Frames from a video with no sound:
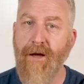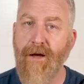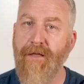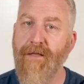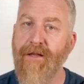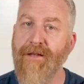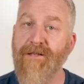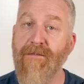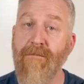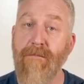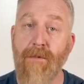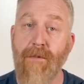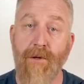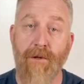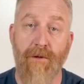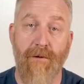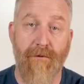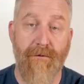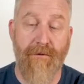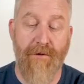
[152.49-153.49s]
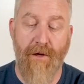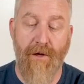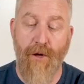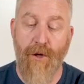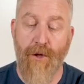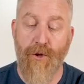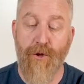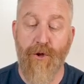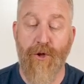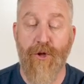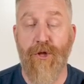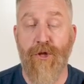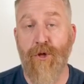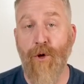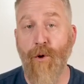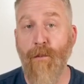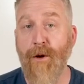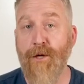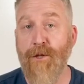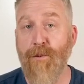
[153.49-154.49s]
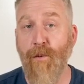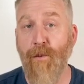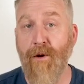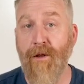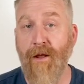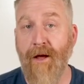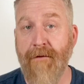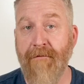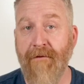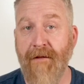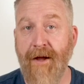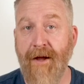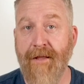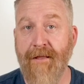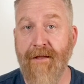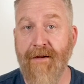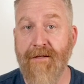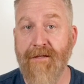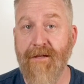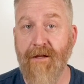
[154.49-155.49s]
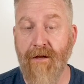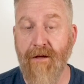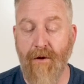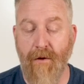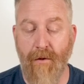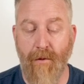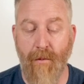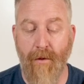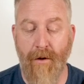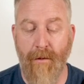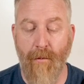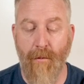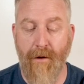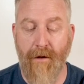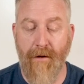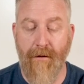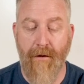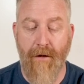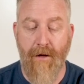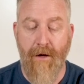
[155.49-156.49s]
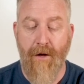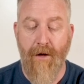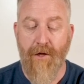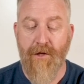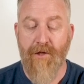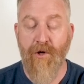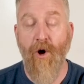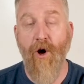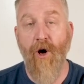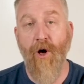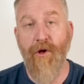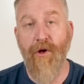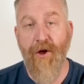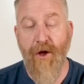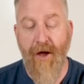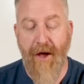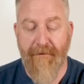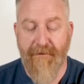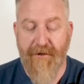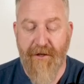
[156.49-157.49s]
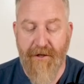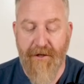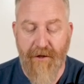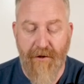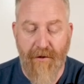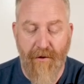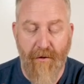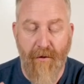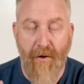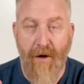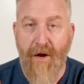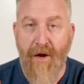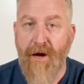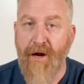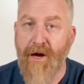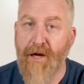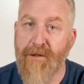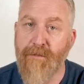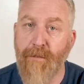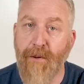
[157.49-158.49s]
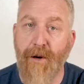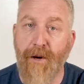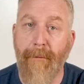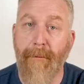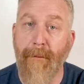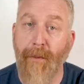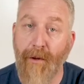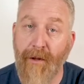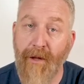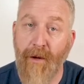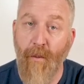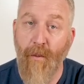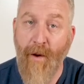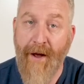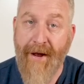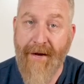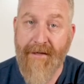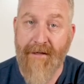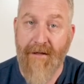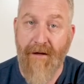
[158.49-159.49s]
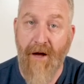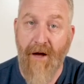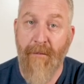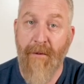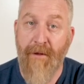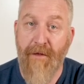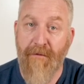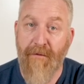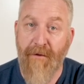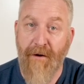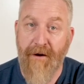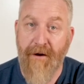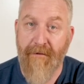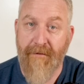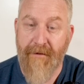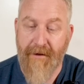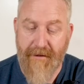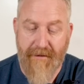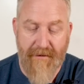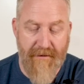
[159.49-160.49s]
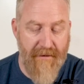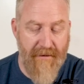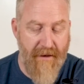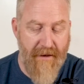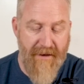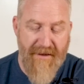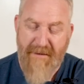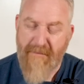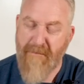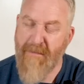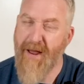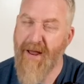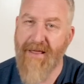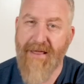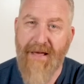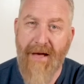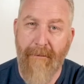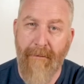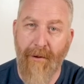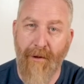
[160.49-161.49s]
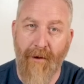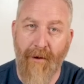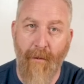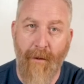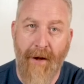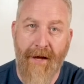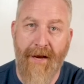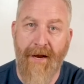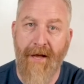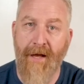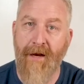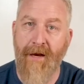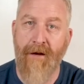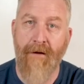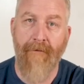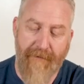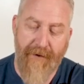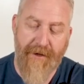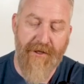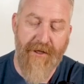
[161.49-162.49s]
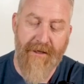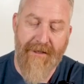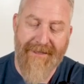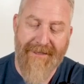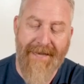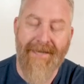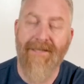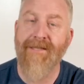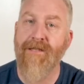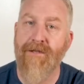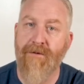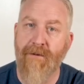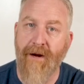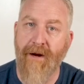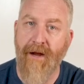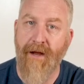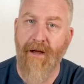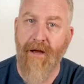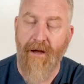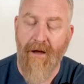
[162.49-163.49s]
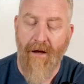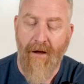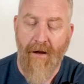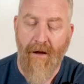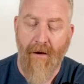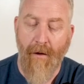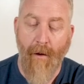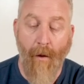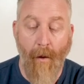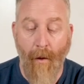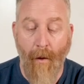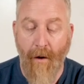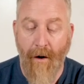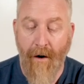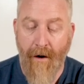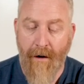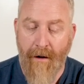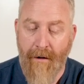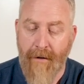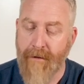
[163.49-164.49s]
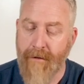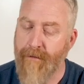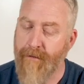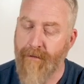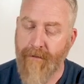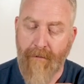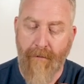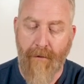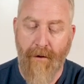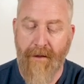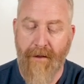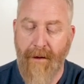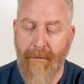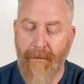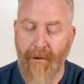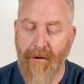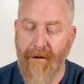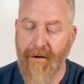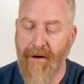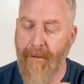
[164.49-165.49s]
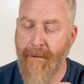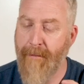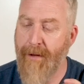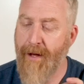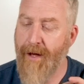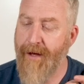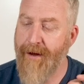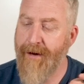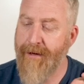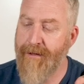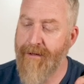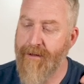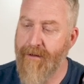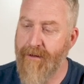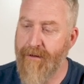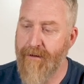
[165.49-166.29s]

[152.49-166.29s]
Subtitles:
this moves so much more lifelike than a silicone worm will. So all you have to do is put a bullet weight up in the front of this. Pin that bullet weight in, fish it Texas rig, or run that bullet up behind